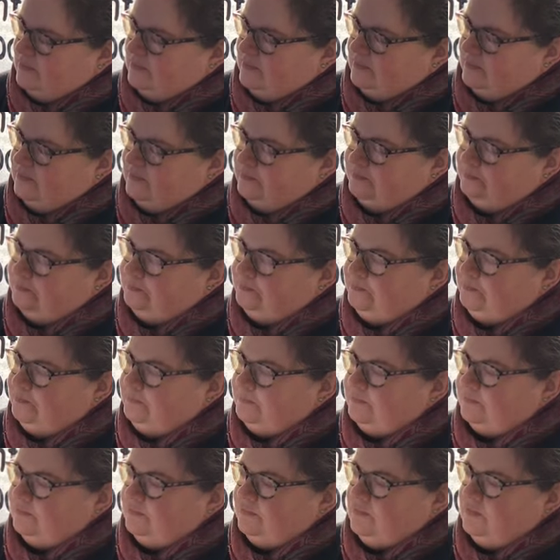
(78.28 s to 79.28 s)

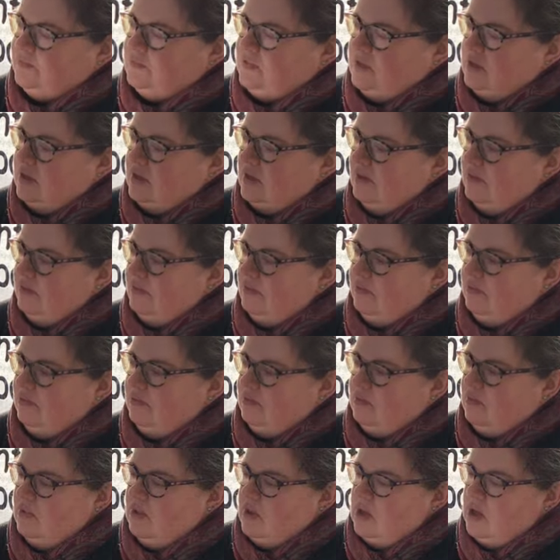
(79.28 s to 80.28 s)

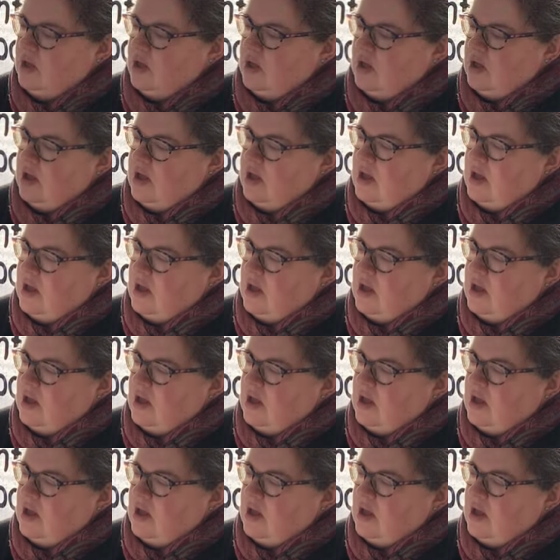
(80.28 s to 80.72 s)
[no speech]